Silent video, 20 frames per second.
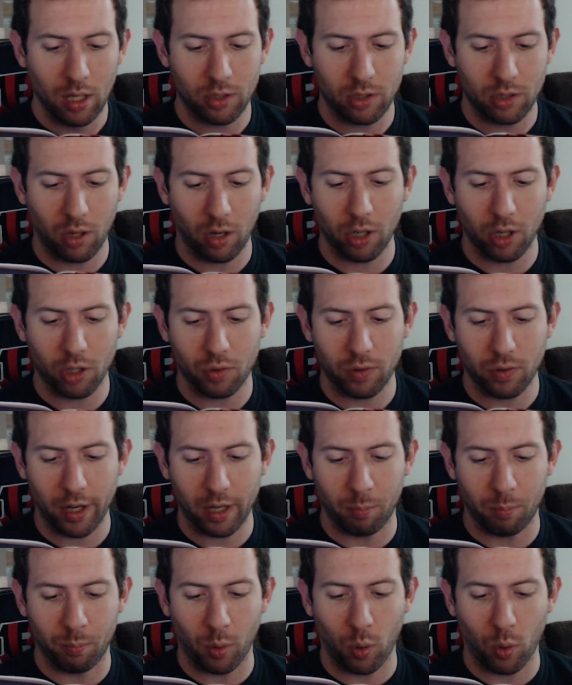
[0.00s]
Star
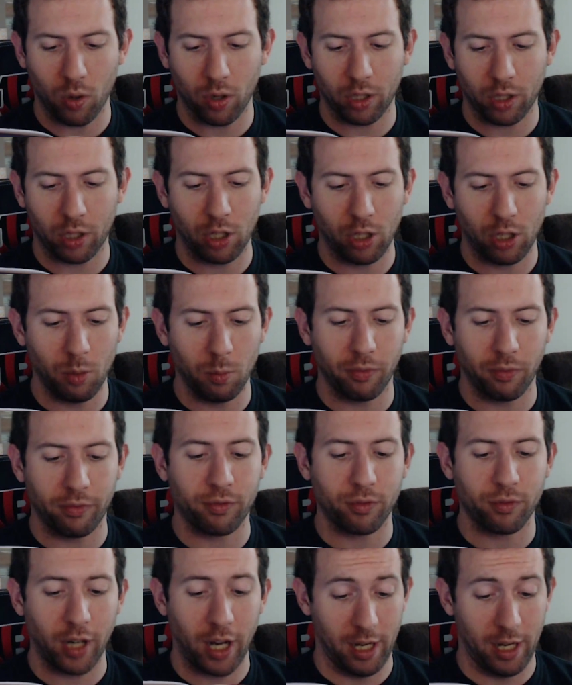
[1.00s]
Trek Borg cube
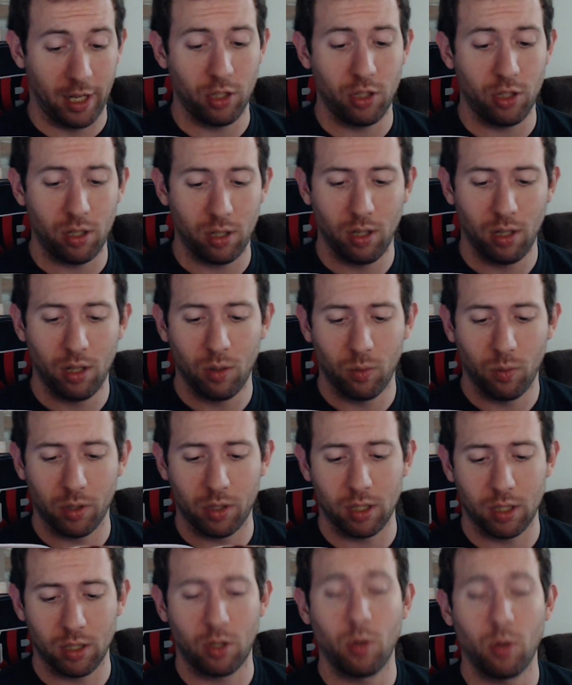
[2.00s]
fridge,
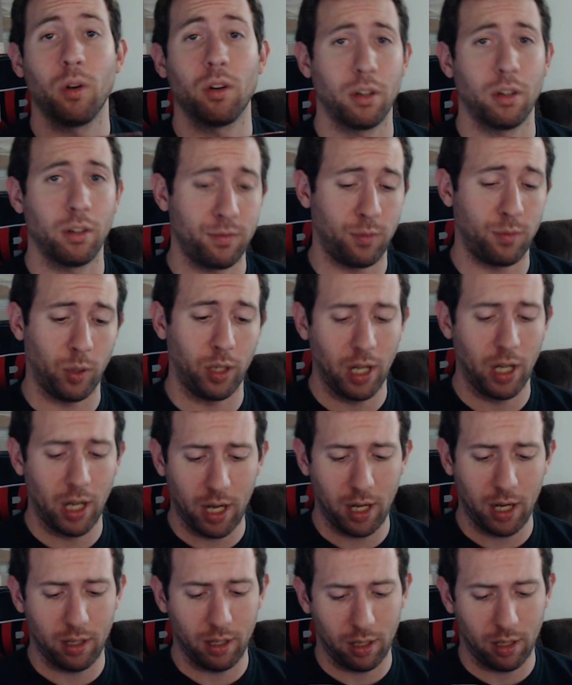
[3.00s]
which is
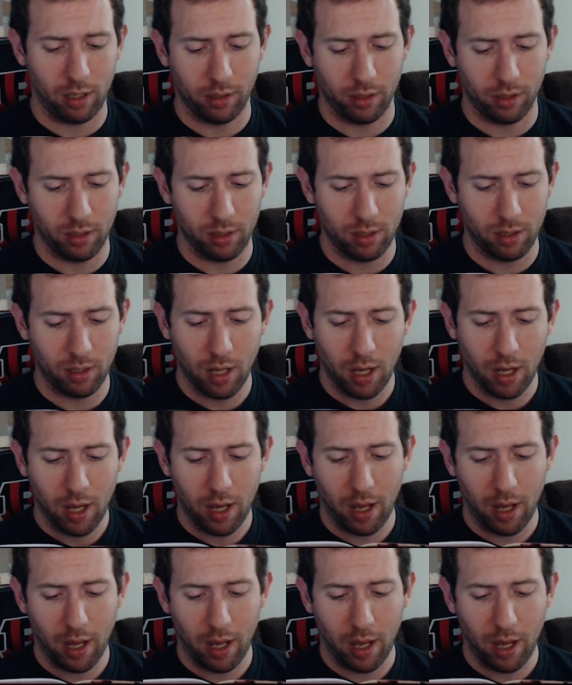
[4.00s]
$249.